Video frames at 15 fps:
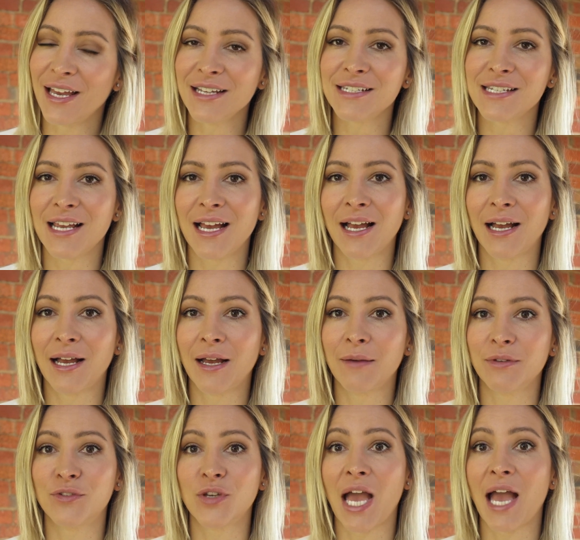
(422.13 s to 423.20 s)
that.
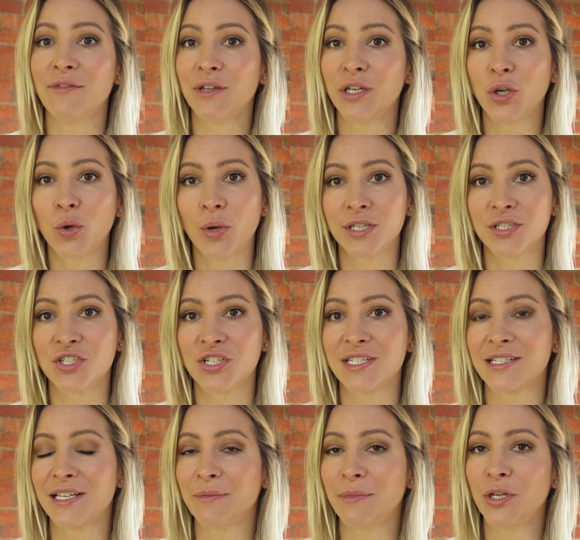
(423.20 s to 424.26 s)
If you have any
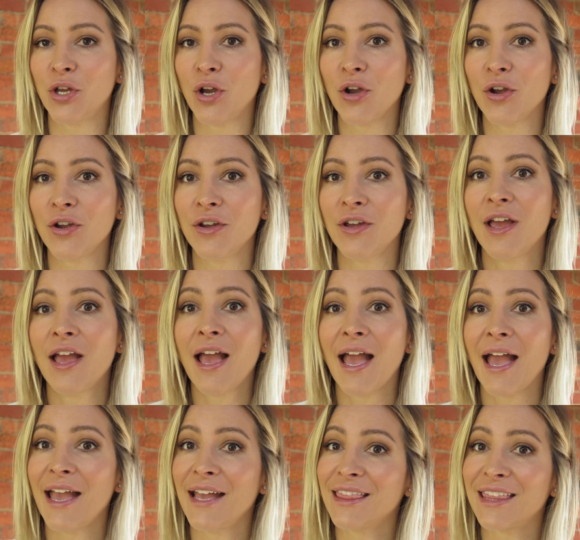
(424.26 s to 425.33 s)
questions, let me know.
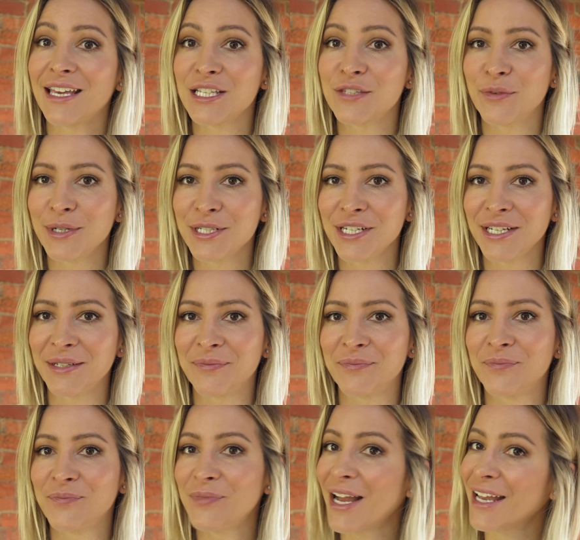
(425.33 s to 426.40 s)
And thanks for watching.
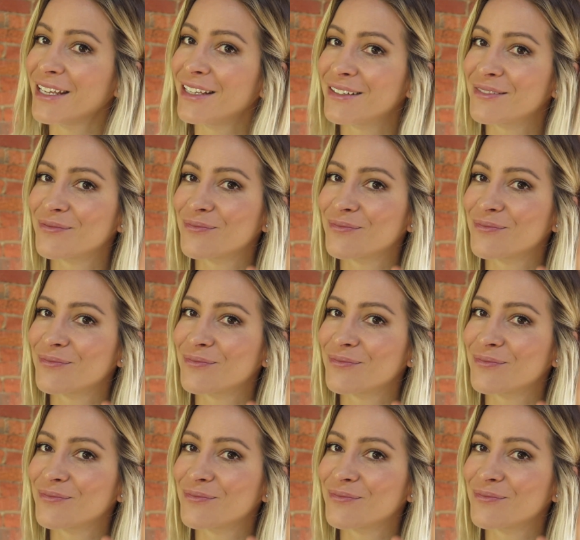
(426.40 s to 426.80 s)
Bye.